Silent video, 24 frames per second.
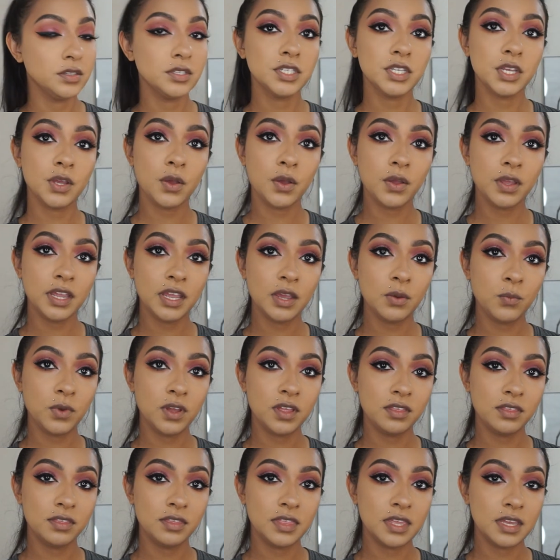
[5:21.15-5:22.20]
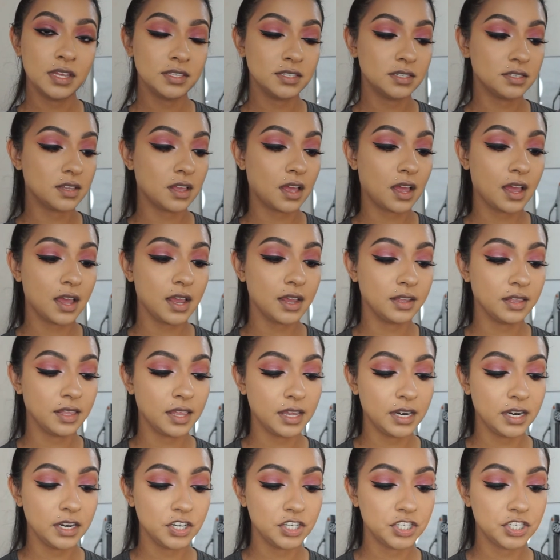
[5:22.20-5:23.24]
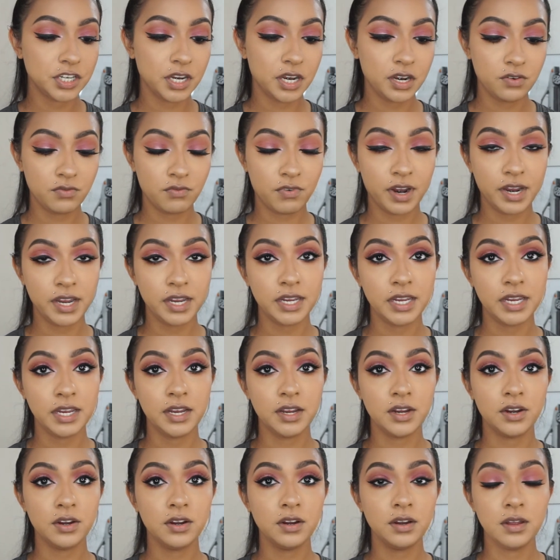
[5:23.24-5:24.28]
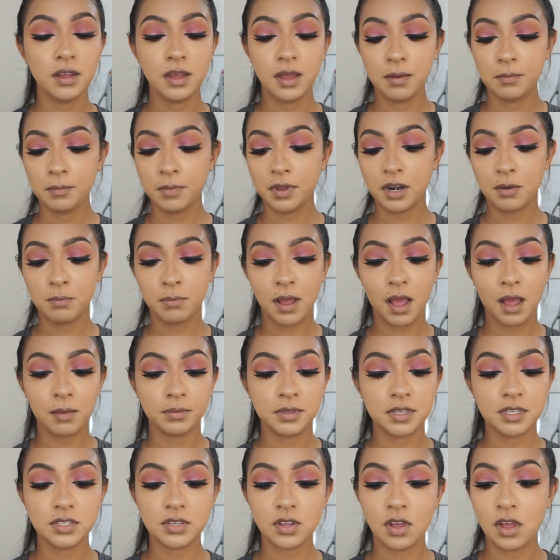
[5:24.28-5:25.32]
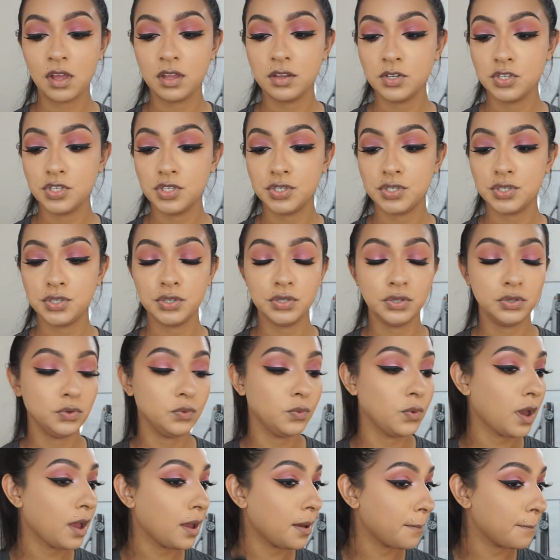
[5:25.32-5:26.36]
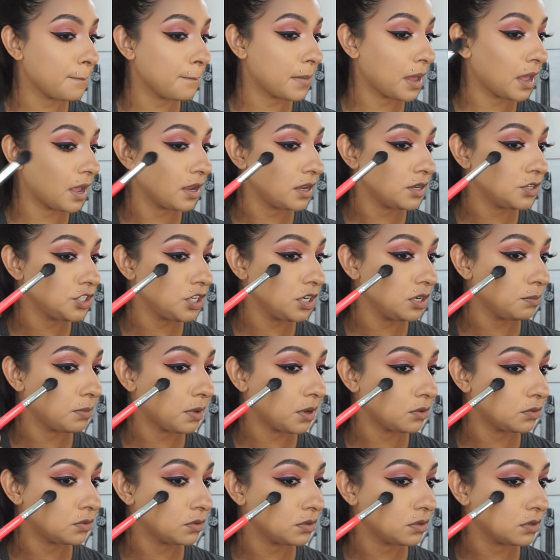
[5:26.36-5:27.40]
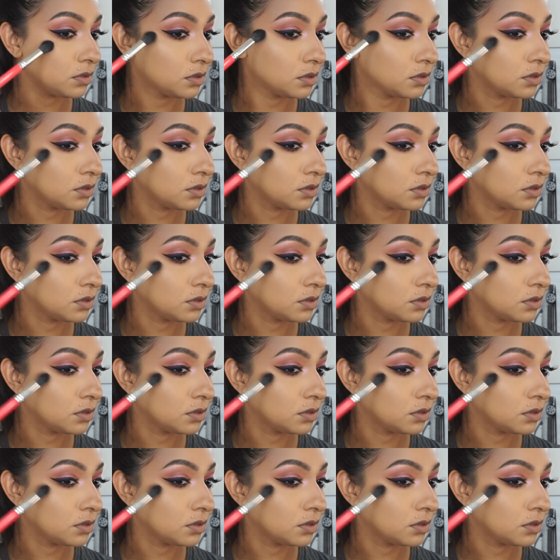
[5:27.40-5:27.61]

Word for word: So going in with this highlighting shade right here, I'm going to pop this onto my cheekbone.